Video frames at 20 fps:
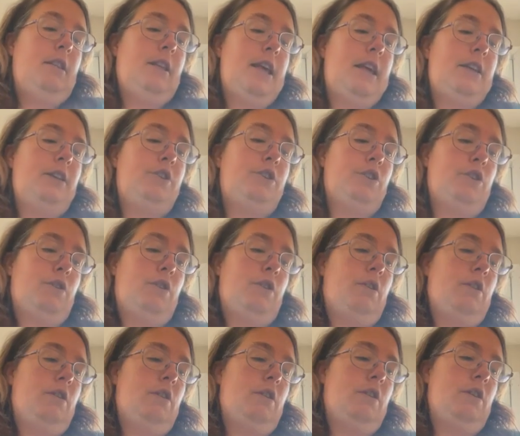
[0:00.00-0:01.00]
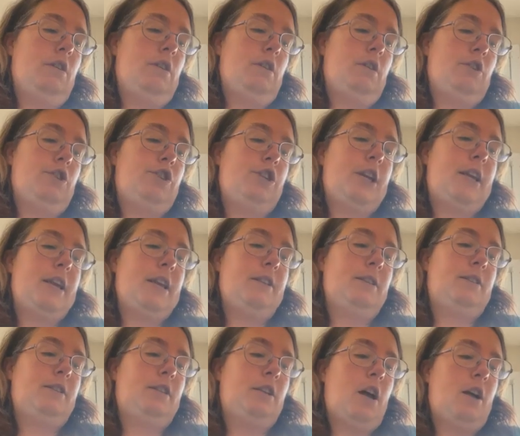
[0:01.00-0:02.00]
lentil
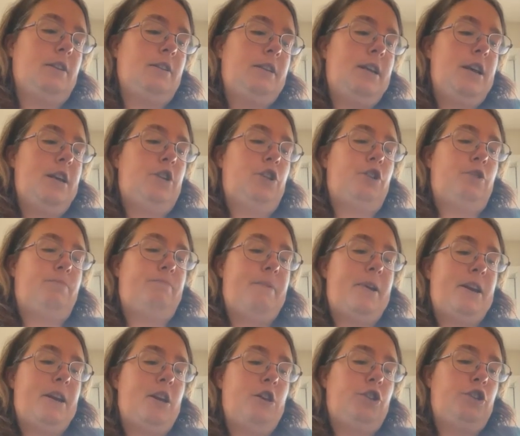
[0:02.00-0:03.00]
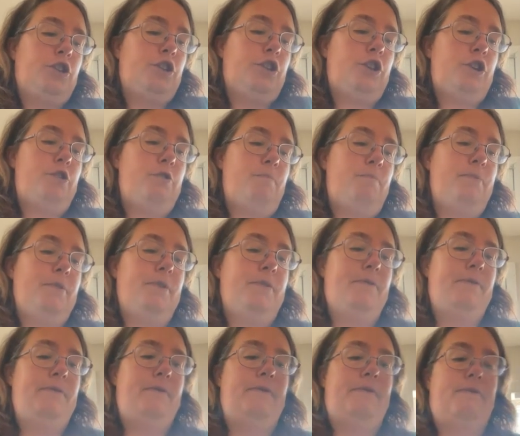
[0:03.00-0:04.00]
chicken sausage spinach soup
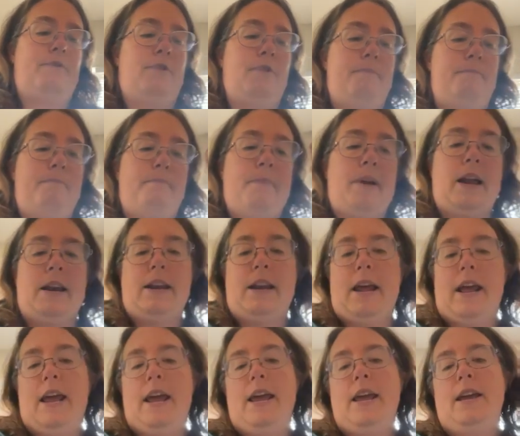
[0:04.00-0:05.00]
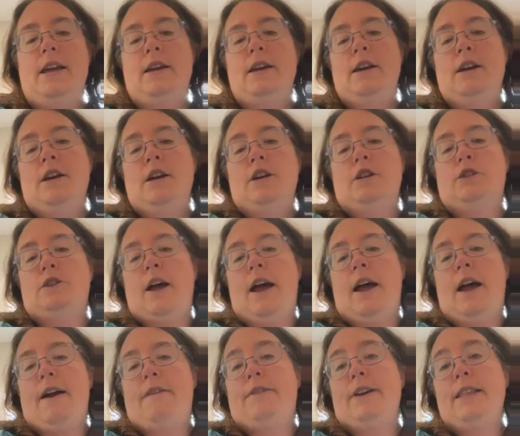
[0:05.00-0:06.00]
for Monday. So
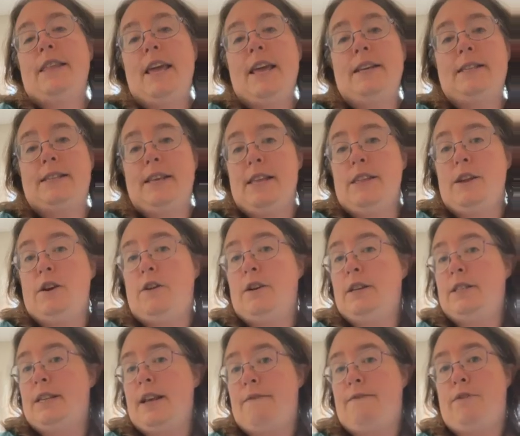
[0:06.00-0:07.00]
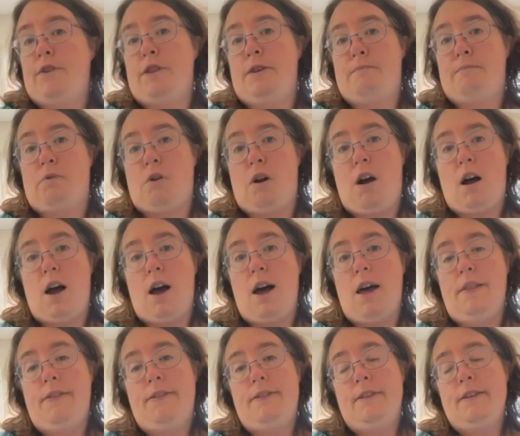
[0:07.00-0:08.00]
everything's in there except for the
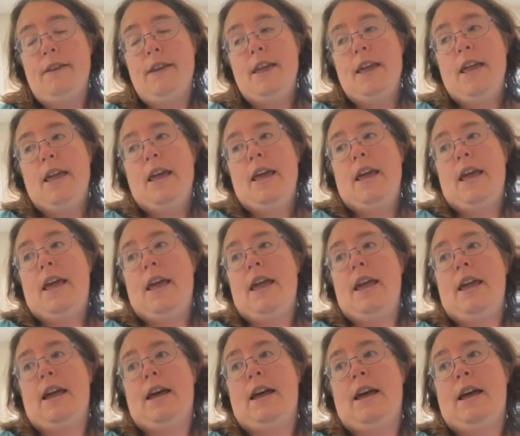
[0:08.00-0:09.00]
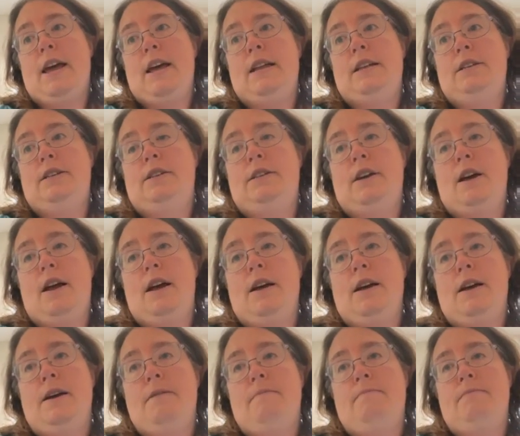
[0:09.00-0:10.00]
broth and
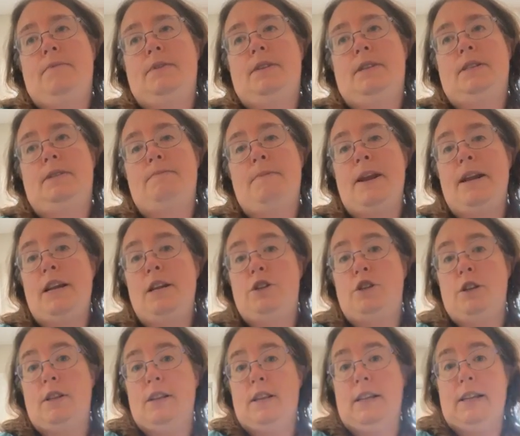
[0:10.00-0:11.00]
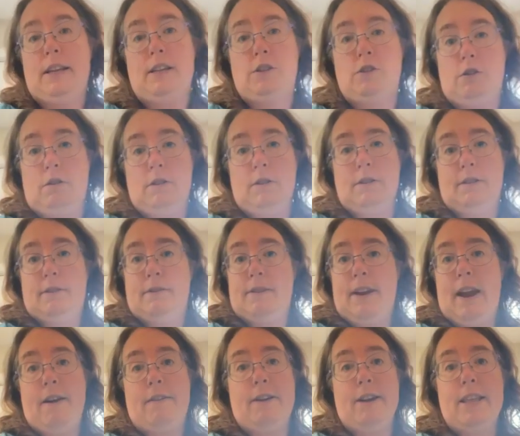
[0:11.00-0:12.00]
the spinach and the lentils.
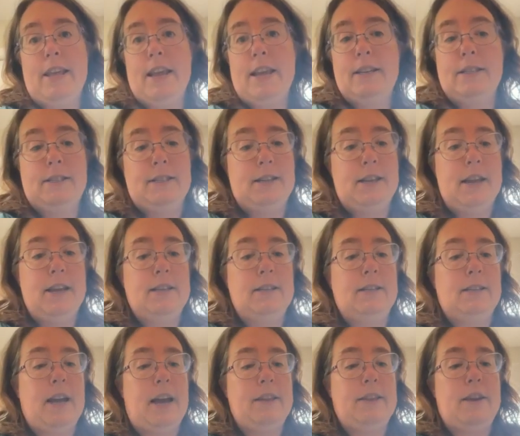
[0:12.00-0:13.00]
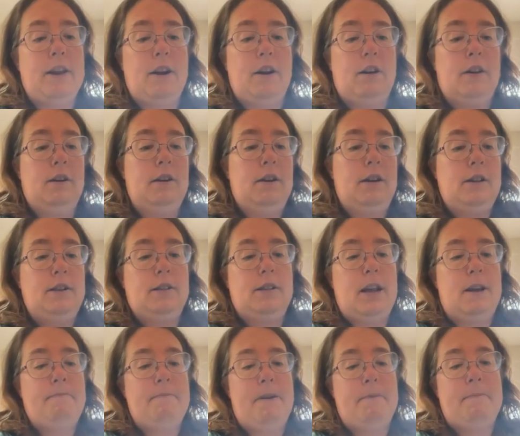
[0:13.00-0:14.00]
Everything's inside there,
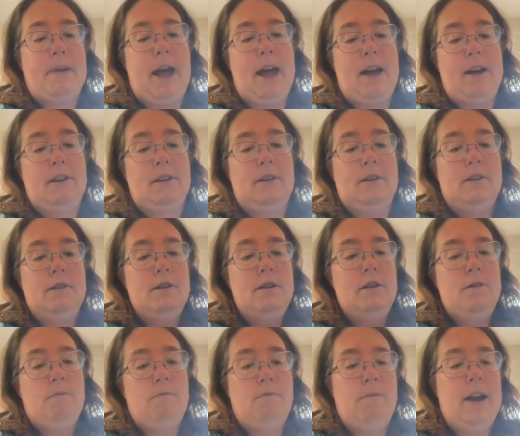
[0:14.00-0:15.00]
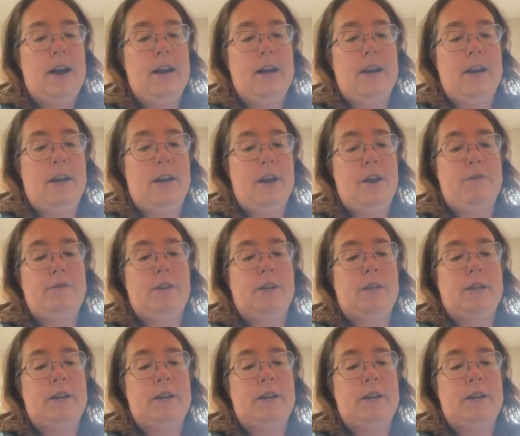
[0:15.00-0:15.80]
inside my bag, ready to go